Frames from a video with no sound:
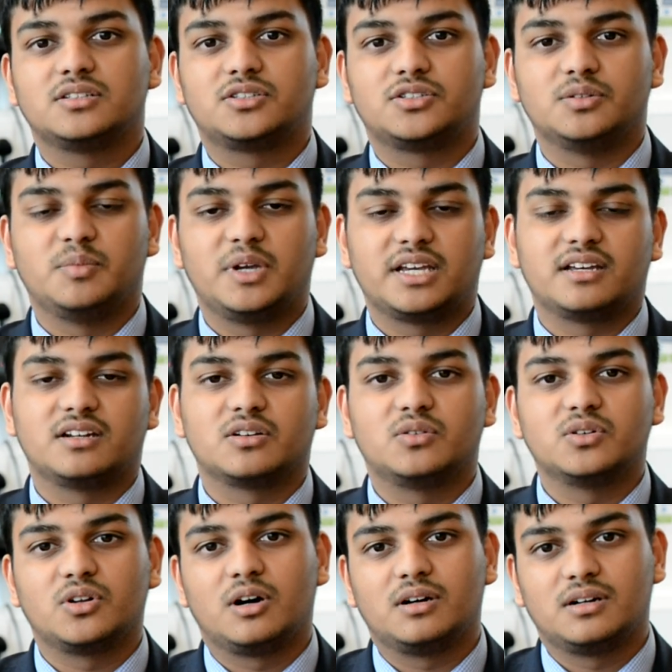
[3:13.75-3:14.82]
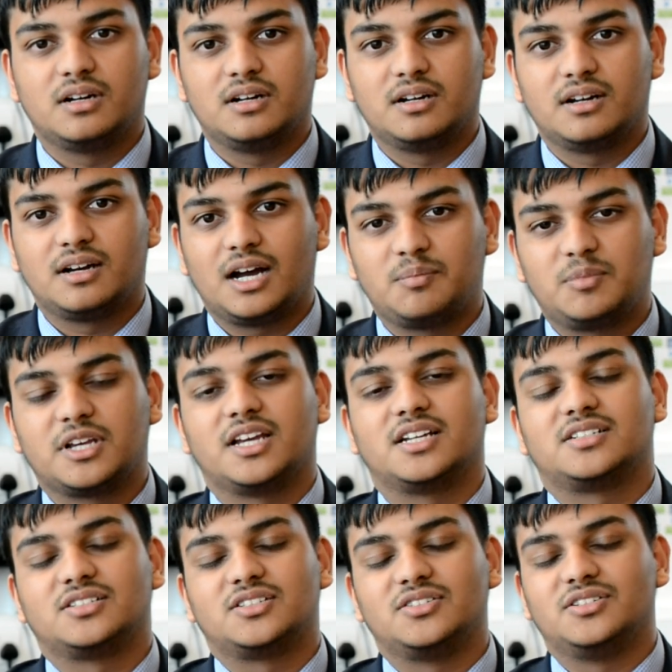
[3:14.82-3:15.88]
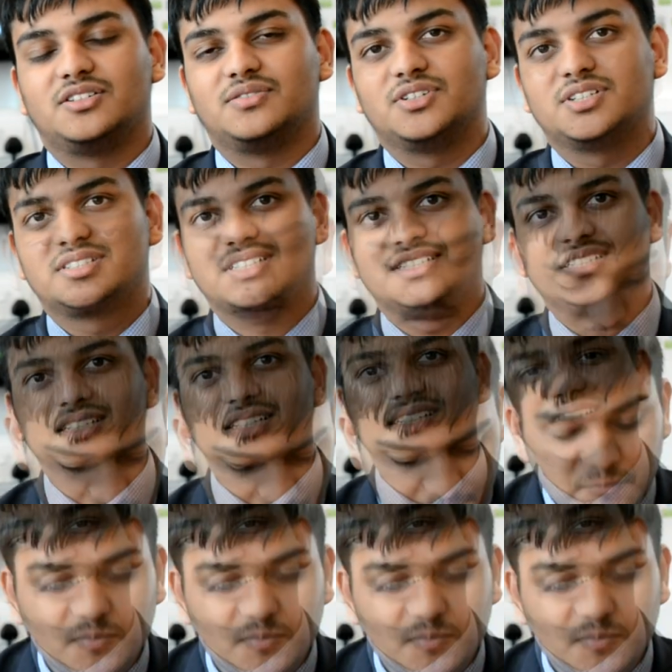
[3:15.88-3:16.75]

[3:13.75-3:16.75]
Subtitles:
to making a good application to university.